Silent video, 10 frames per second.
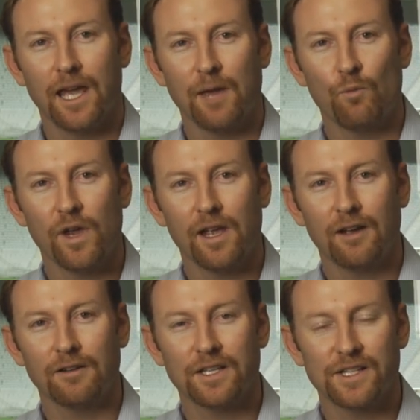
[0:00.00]
and we
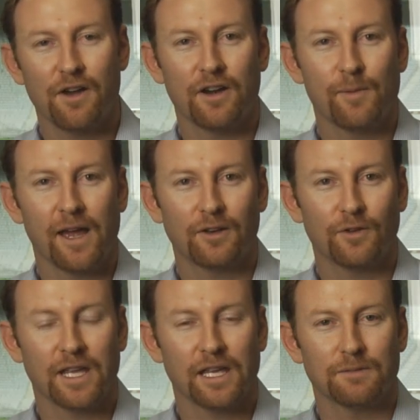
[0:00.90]
are excited about
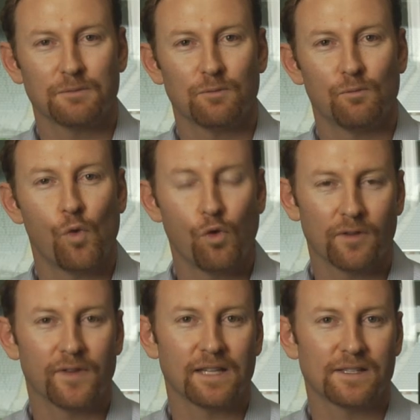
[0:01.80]
looking at more
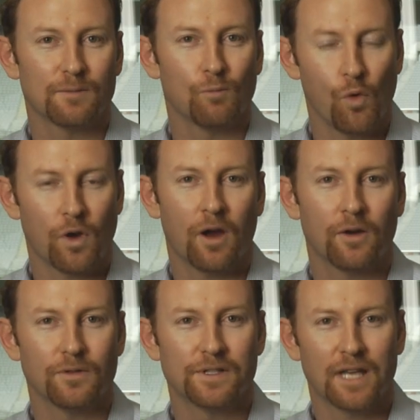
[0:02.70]
events and more
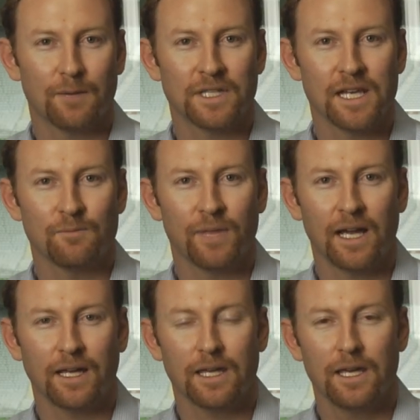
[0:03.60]
codes coming to Eden Park